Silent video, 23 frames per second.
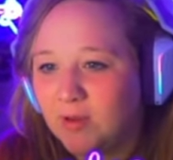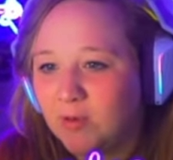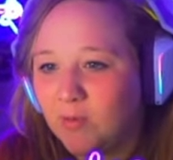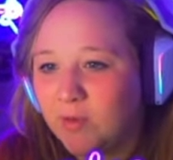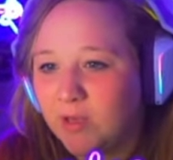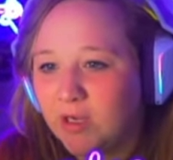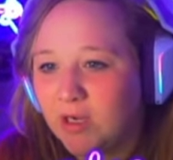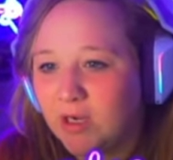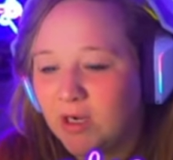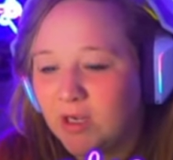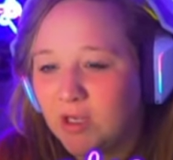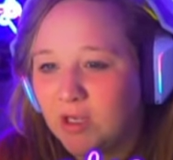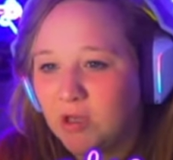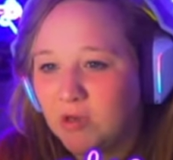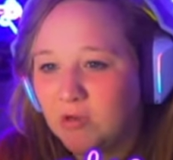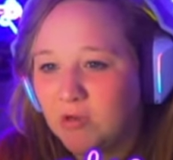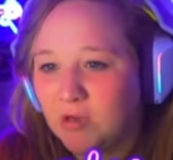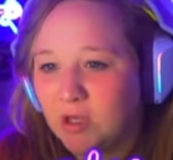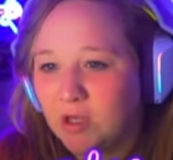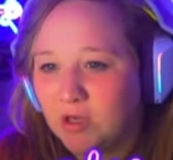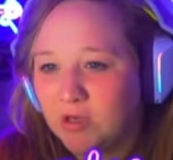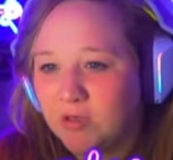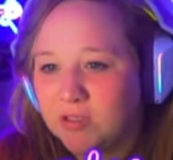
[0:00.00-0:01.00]
We are cute
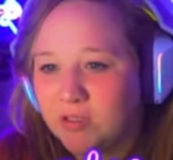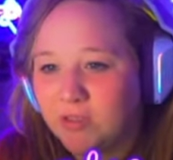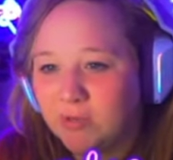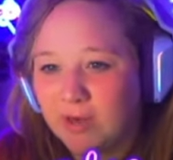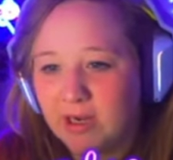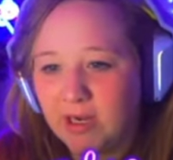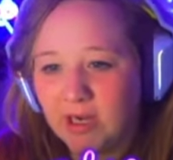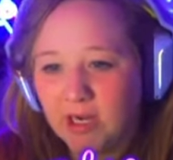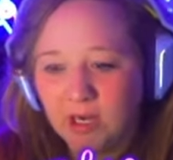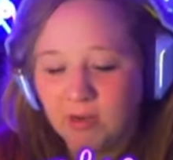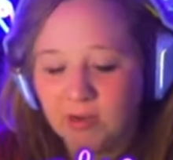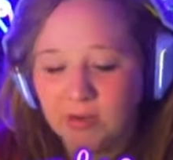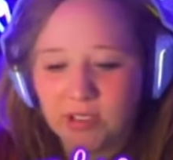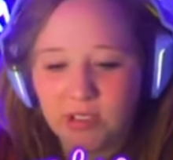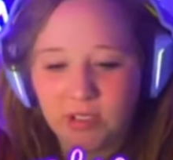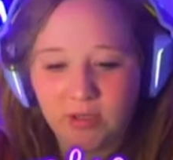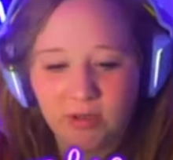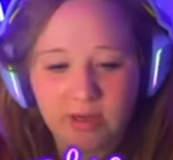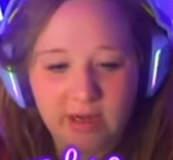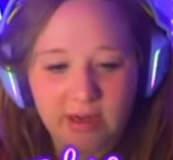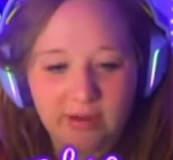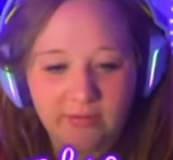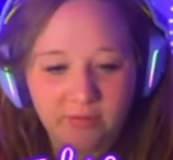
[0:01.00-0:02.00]
and cozy right now. We
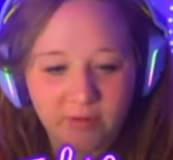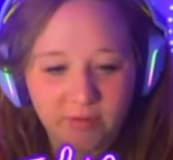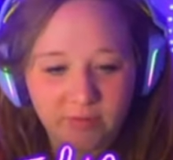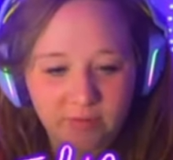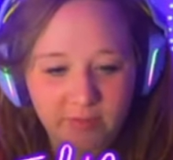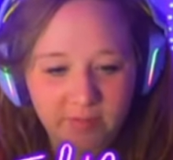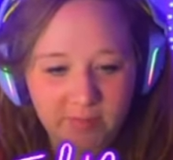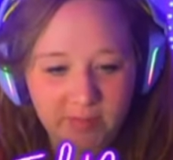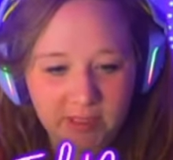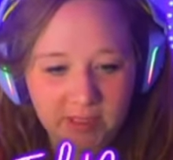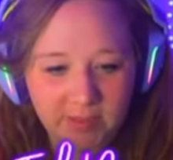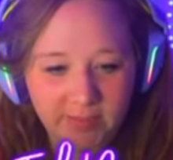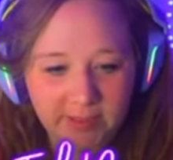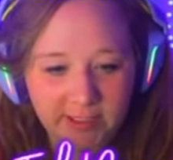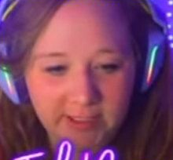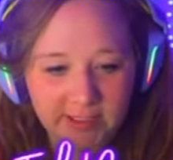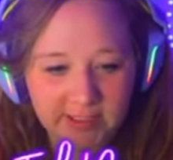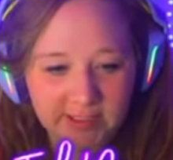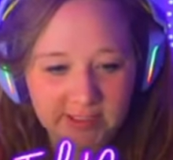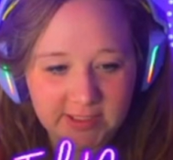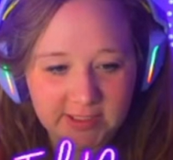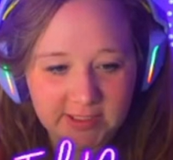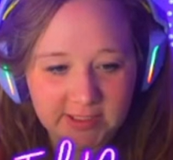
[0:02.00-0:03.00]
don't have room for big
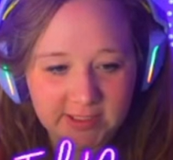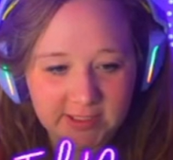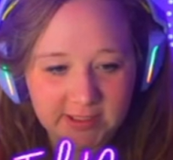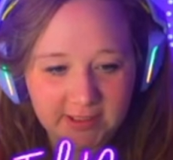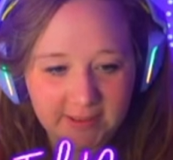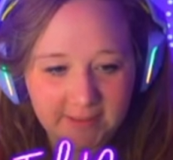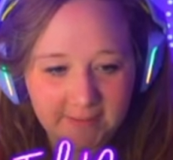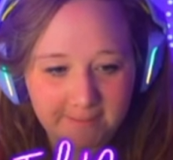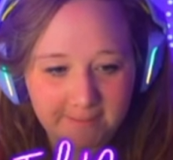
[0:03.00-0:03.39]
appliances.